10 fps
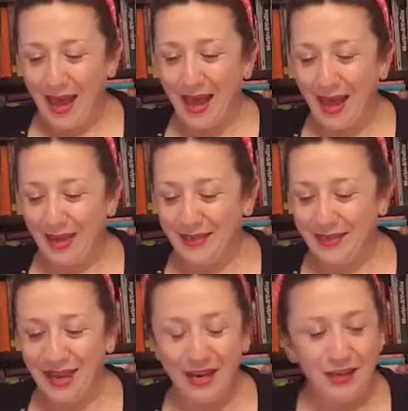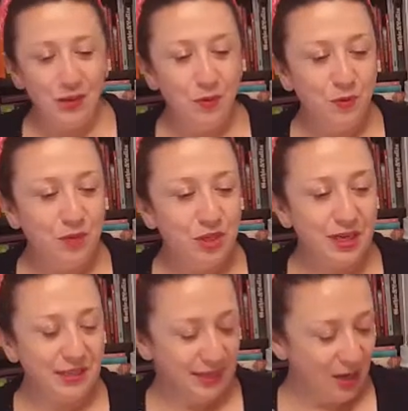And then you will
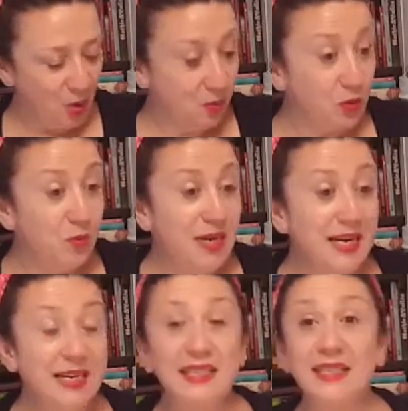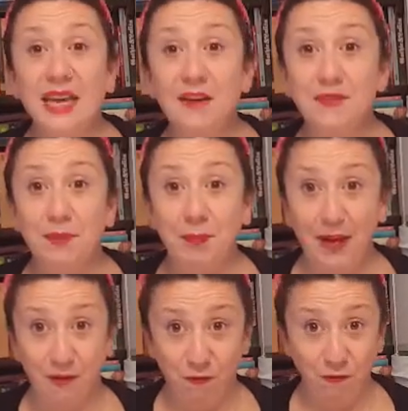just need, you need a safety
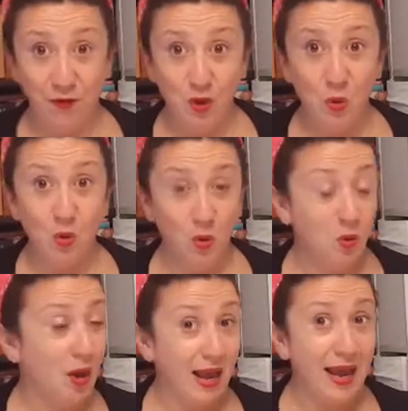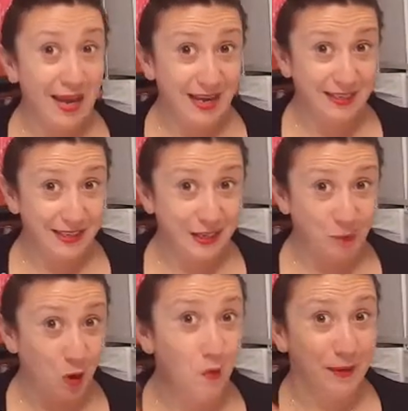pin for your elastic as
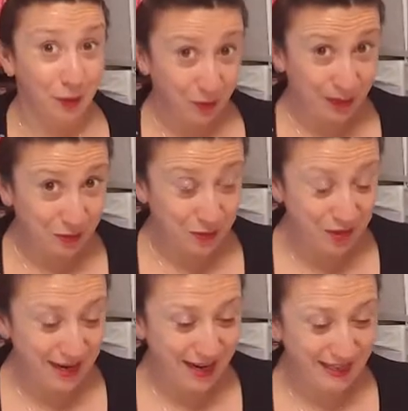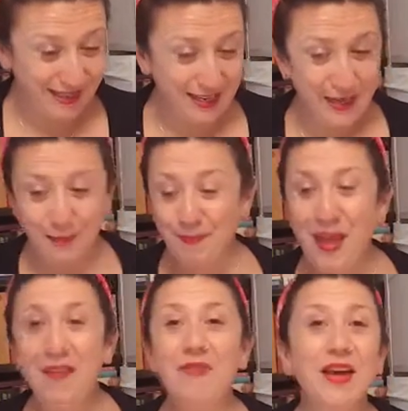well when we're threading through the elastic.
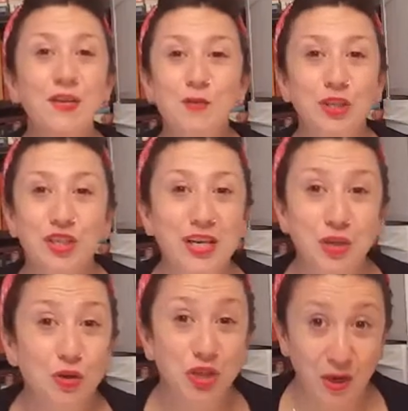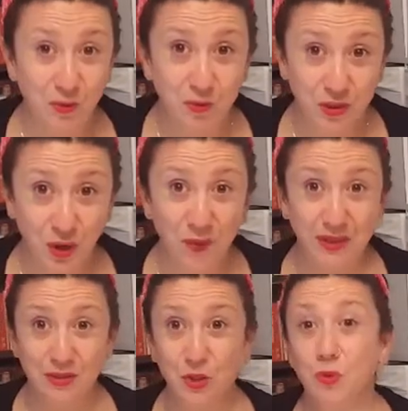And then you just need your general
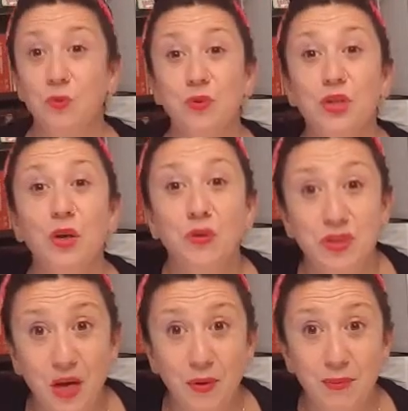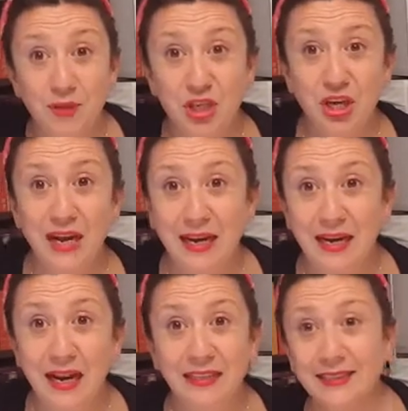sewing tools, so your sewing
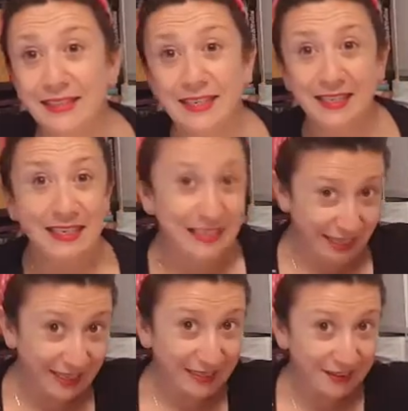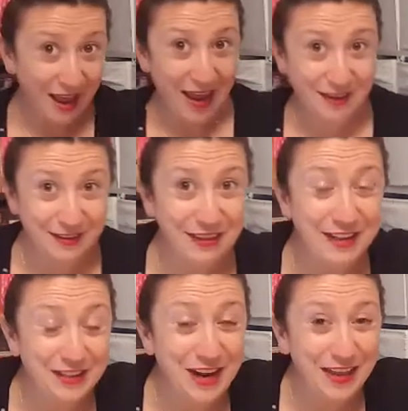machine and scissors and
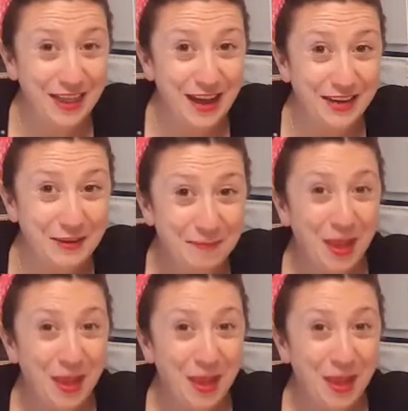things like that.